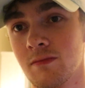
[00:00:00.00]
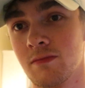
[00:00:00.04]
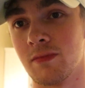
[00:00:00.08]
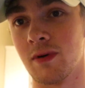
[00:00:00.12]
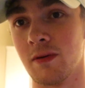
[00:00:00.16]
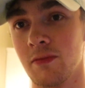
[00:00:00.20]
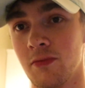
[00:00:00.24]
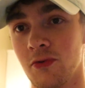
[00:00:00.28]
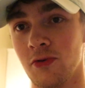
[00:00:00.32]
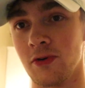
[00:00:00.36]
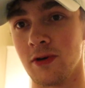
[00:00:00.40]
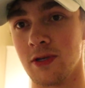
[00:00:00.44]

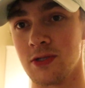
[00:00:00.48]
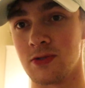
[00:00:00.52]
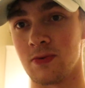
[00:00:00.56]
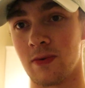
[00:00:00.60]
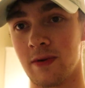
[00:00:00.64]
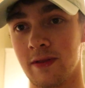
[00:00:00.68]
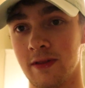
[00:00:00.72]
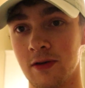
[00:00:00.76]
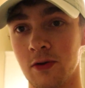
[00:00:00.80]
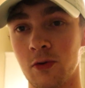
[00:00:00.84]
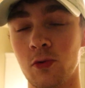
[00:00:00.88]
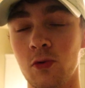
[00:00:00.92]
But boys,
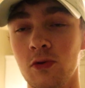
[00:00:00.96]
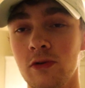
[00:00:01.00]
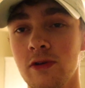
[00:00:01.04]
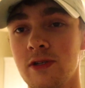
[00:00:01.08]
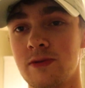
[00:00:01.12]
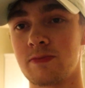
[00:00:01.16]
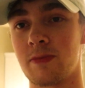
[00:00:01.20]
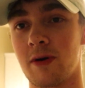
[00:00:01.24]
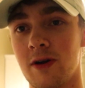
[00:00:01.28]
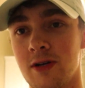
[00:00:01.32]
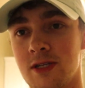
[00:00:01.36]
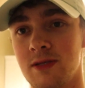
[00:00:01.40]
one of the
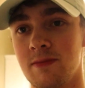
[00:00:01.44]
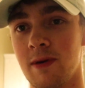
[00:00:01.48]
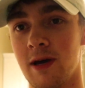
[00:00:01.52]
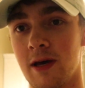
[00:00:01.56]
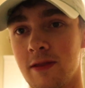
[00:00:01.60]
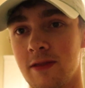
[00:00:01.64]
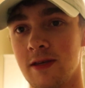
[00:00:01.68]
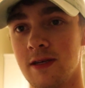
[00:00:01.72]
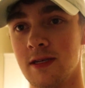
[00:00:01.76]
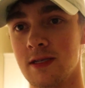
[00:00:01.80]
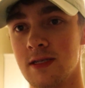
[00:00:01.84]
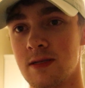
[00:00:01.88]
coolest parts
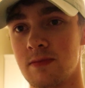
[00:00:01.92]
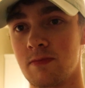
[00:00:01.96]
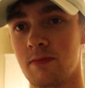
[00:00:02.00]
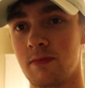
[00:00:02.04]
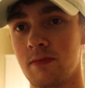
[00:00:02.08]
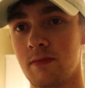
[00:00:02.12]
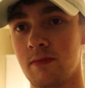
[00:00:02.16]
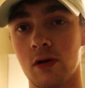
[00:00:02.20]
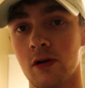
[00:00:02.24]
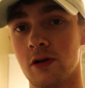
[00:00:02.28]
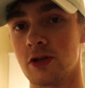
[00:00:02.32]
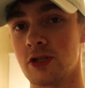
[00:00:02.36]
about this
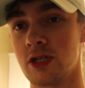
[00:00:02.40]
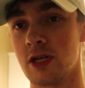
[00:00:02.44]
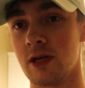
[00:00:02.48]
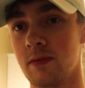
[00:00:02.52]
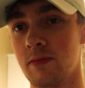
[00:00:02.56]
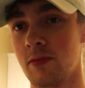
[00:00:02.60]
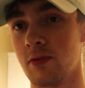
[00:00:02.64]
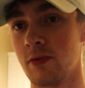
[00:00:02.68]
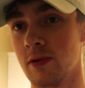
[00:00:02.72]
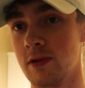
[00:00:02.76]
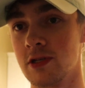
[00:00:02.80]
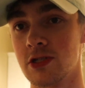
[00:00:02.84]

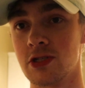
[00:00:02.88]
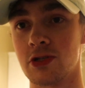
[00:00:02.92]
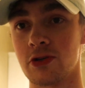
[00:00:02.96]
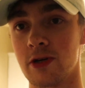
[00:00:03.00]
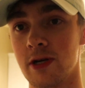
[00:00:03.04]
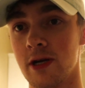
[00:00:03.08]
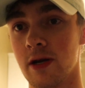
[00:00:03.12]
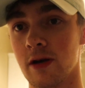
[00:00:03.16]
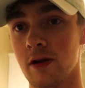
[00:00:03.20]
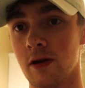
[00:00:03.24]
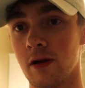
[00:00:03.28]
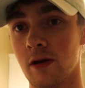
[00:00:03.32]
partnership with
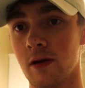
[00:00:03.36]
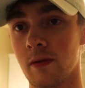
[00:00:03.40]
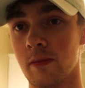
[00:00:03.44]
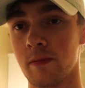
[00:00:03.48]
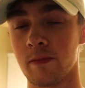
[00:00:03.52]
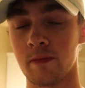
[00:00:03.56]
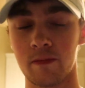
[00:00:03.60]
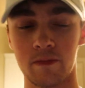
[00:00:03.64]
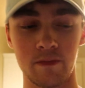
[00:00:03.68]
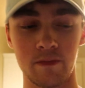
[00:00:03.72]
Street Hunter